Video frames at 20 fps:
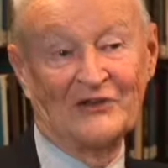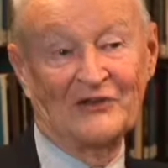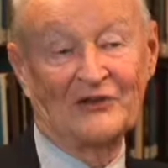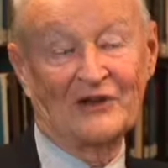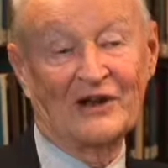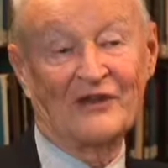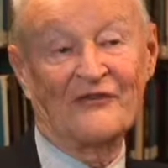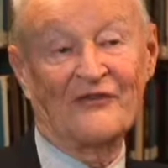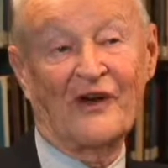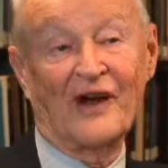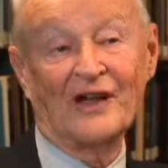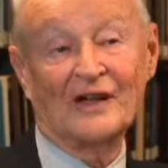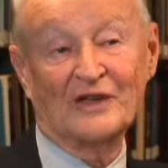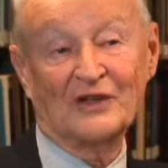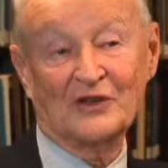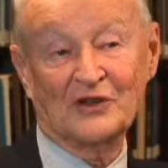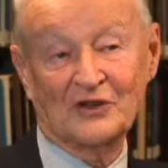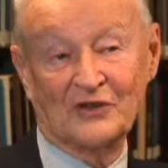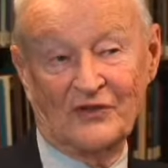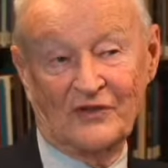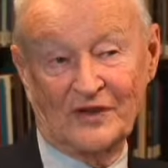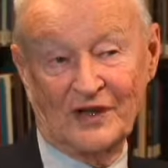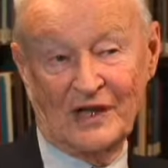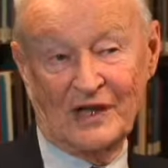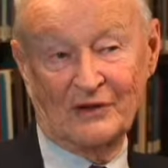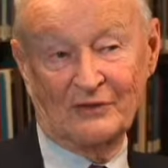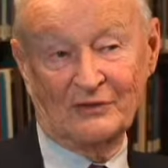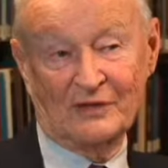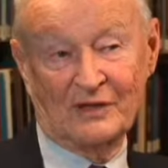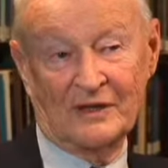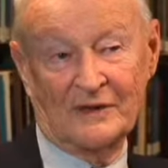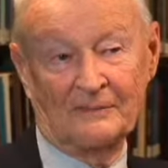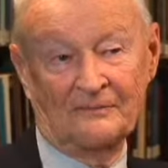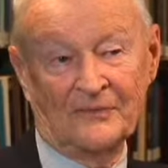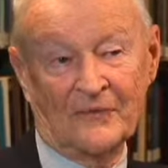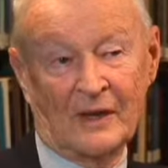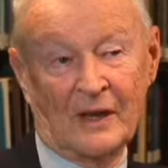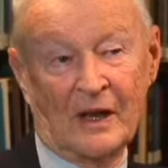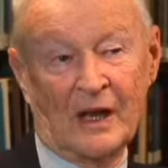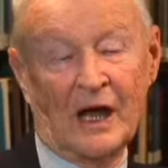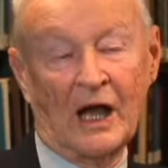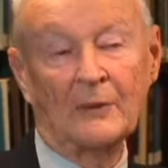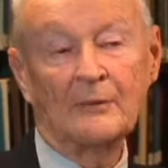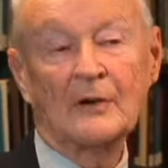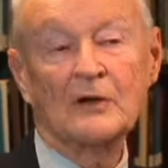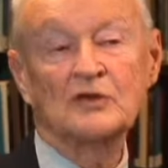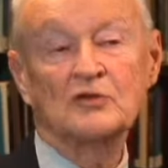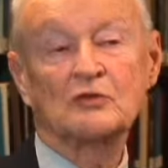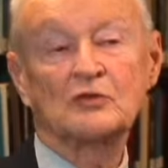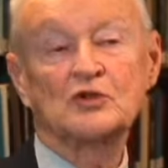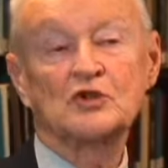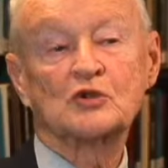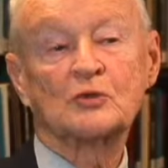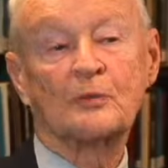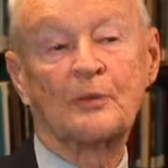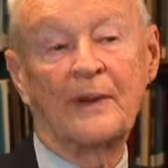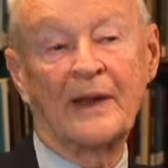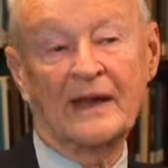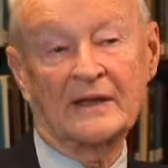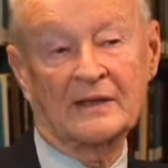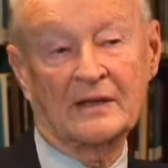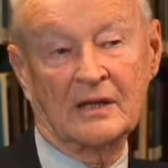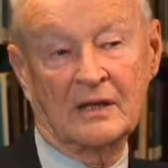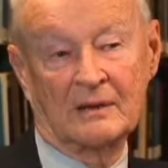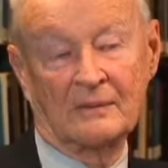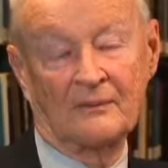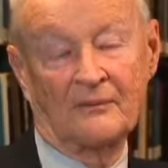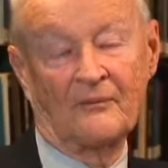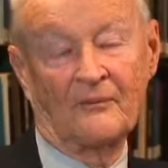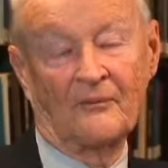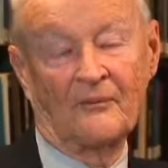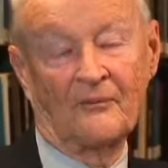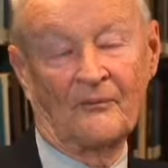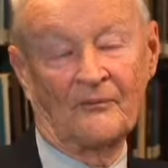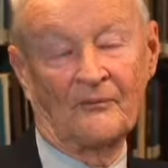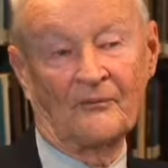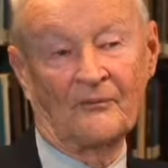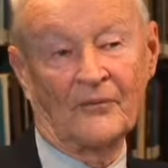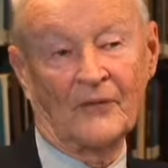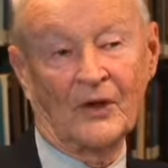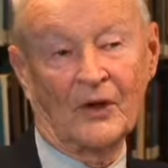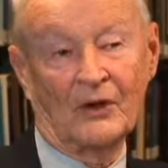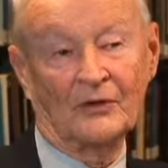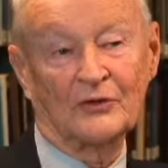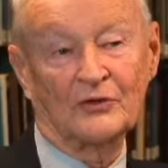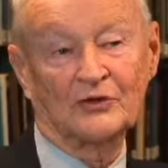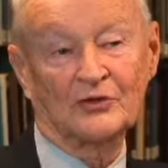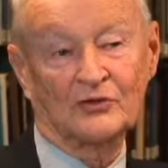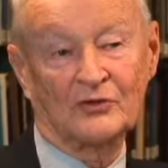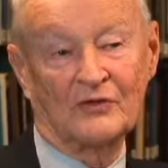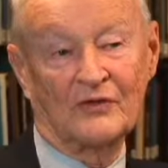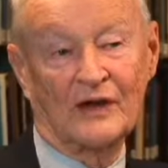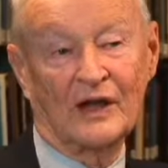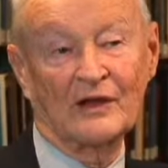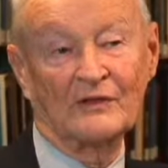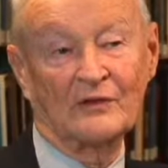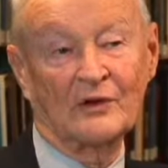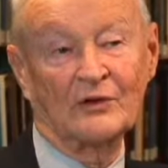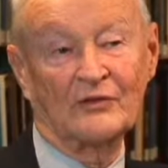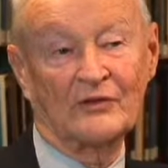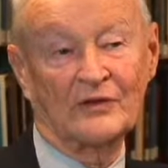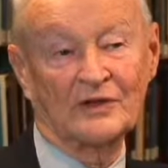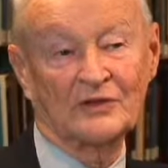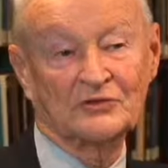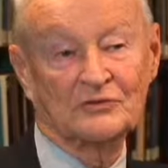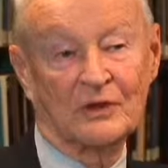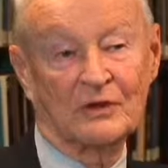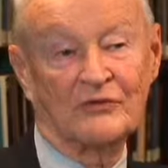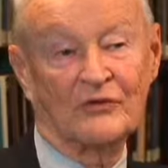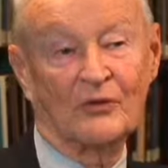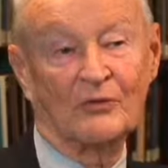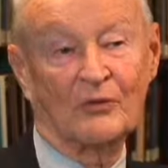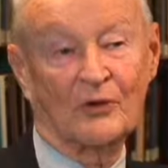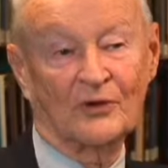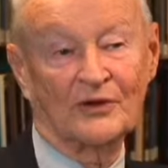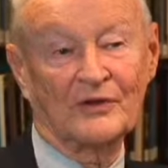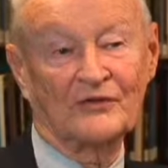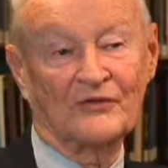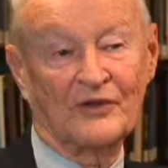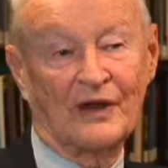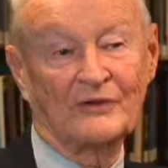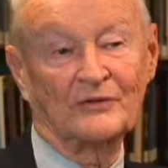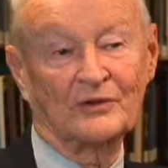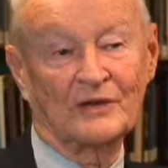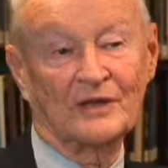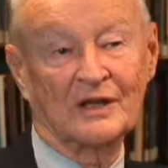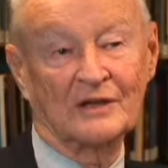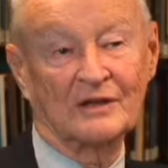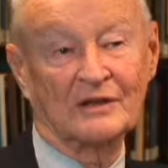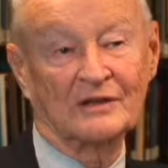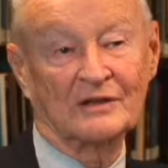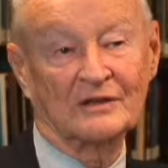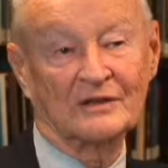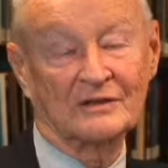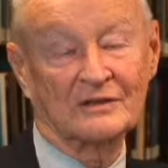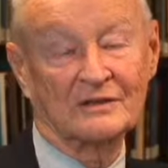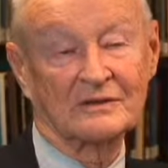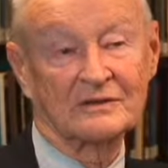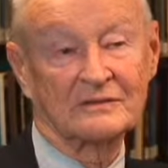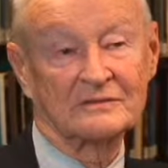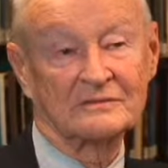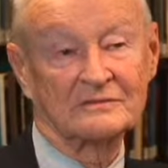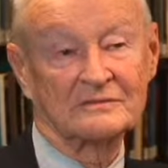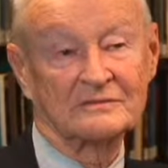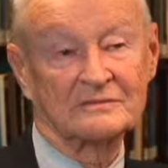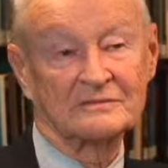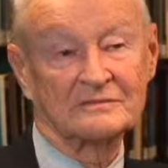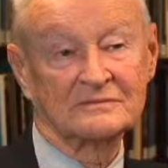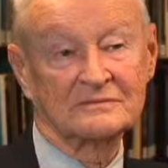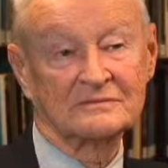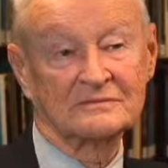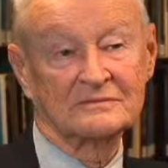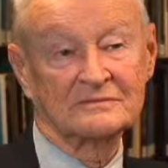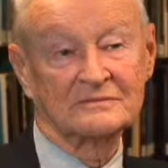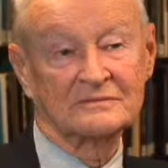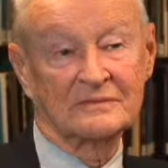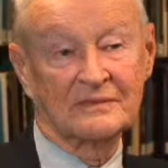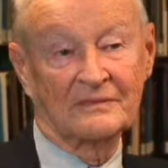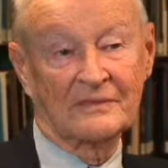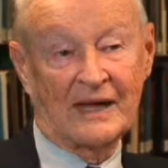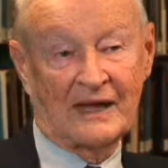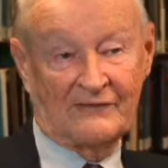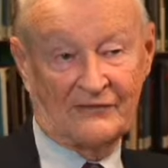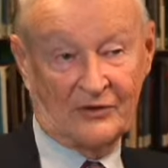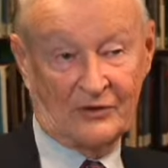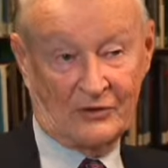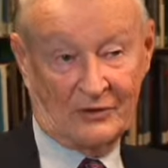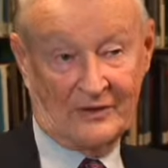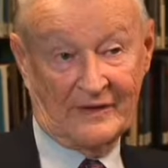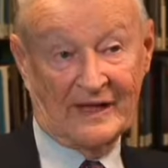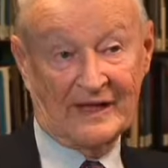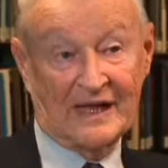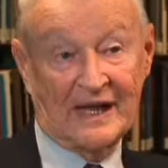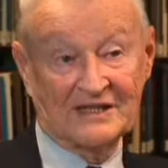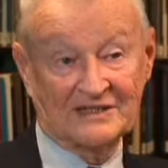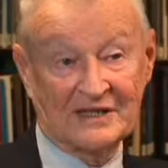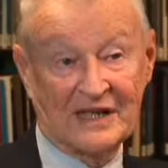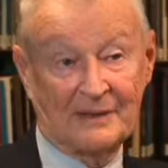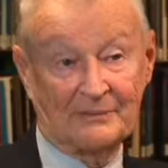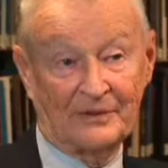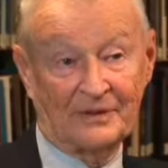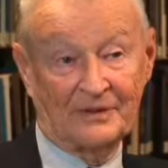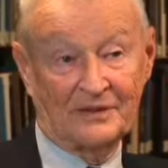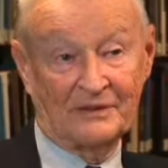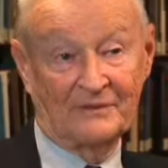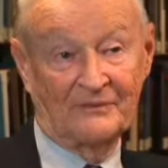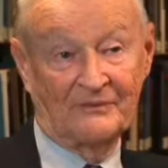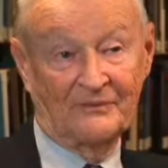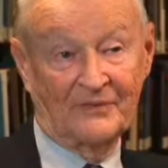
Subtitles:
if we are finally driven out, how much would you bet on the survival of Israel for more than 5 to 10 years after all that has happened?